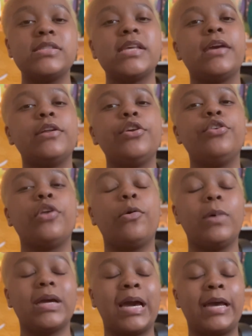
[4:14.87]
and you know
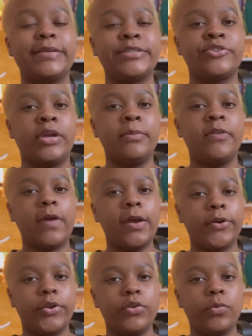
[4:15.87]
what kind of stream of air
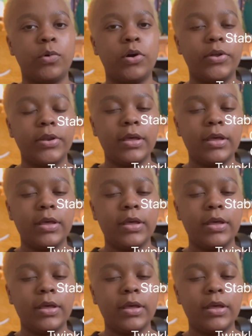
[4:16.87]
you'd want.